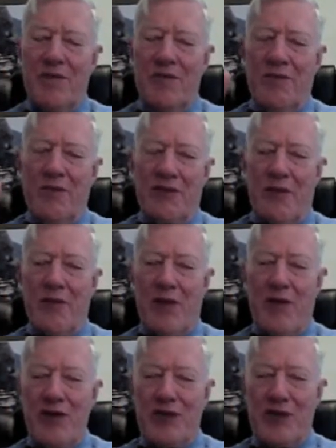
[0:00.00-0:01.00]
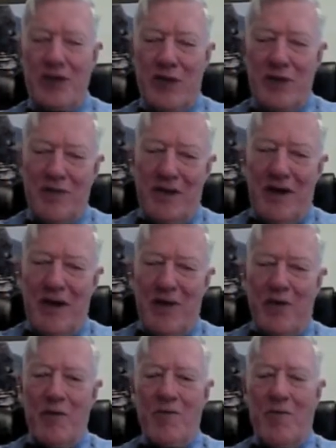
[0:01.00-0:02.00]
with some of the issues that were
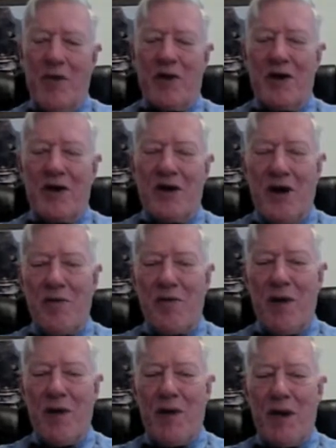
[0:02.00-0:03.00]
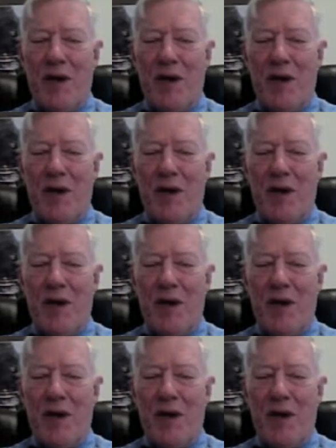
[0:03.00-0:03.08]
important to colored pepper